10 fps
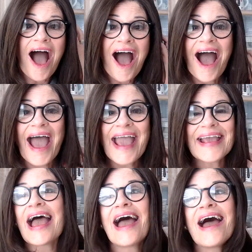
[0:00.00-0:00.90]
I
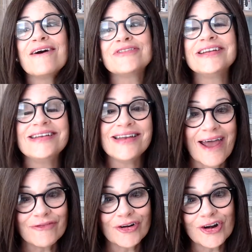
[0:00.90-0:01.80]
have
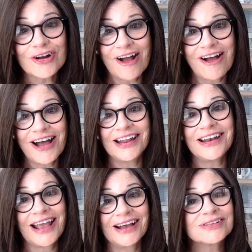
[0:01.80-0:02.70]
never gone
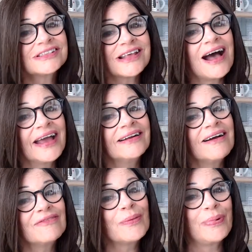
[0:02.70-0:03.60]
outside of
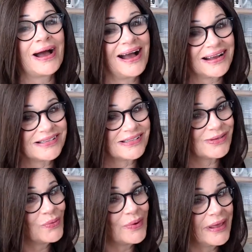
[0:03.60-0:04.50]
the box
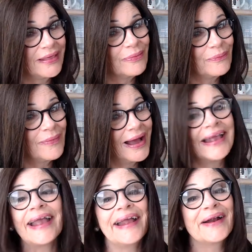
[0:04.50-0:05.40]
with my
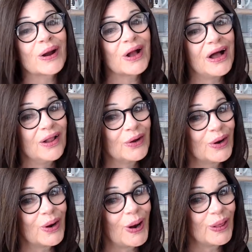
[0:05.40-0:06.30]
hair
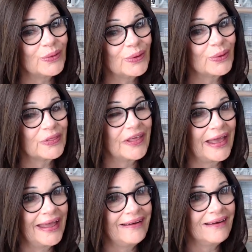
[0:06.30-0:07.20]
color other
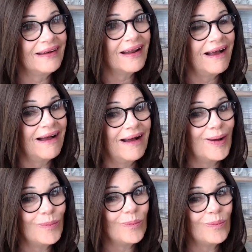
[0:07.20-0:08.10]
than
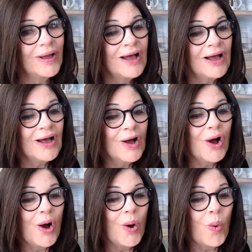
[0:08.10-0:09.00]
um,
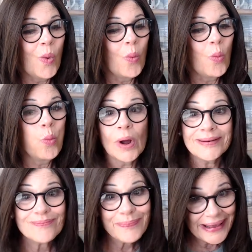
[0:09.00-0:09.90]

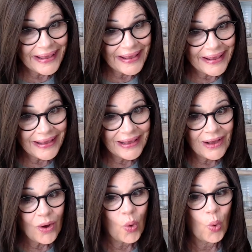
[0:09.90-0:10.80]
1B
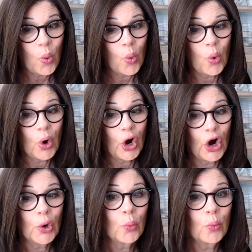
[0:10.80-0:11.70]

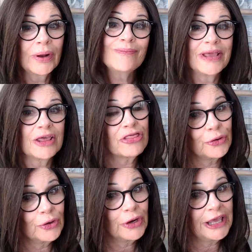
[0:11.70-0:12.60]
or
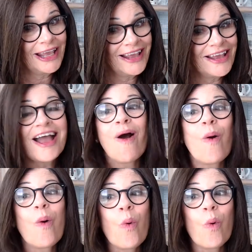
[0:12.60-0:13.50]
1B30
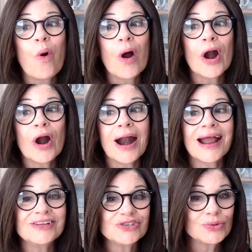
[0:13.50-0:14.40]
or
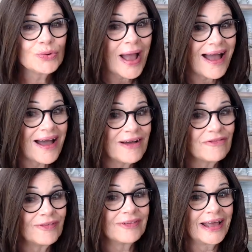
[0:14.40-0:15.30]
I do have
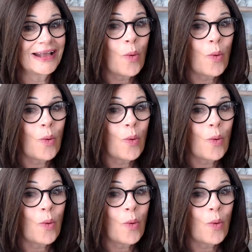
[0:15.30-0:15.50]
like